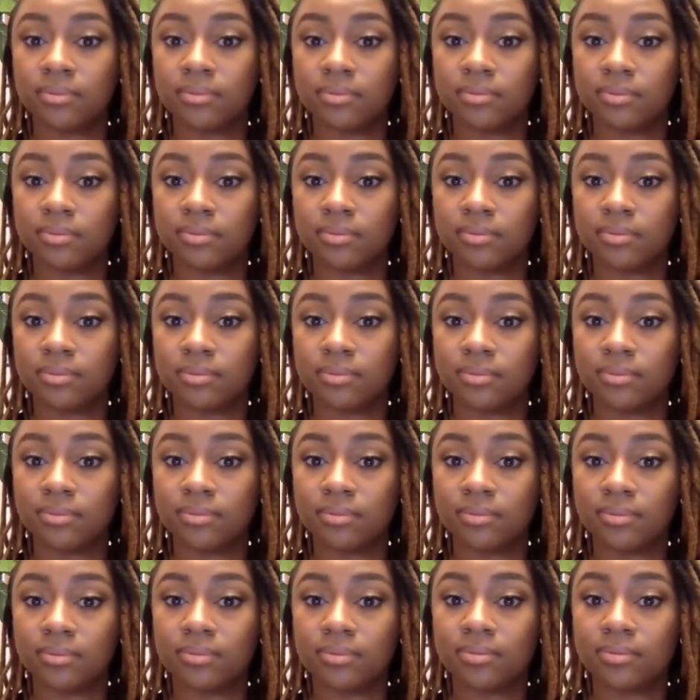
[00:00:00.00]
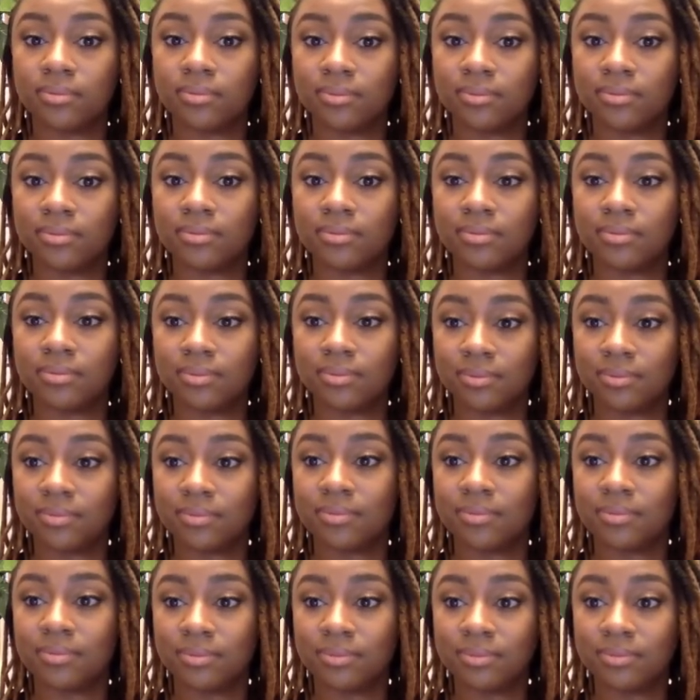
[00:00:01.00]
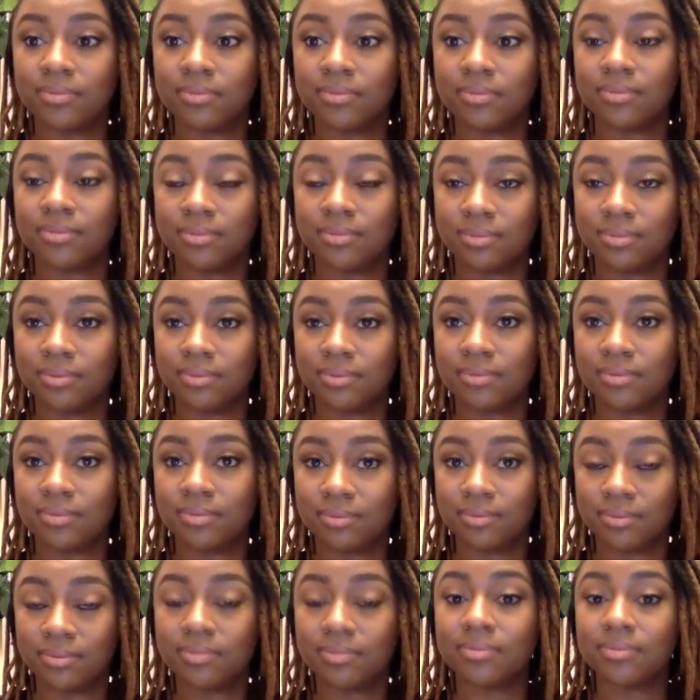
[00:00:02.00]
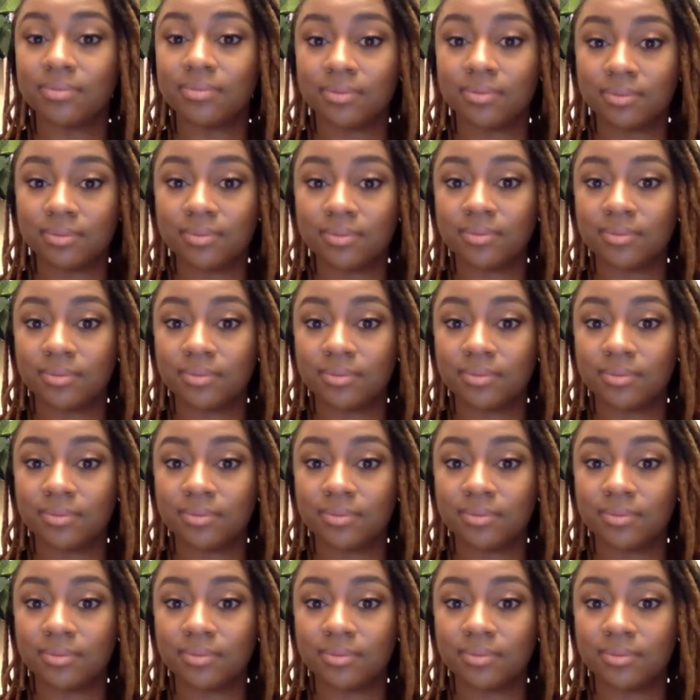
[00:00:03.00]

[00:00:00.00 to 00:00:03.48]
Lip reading: This person isn't speaking.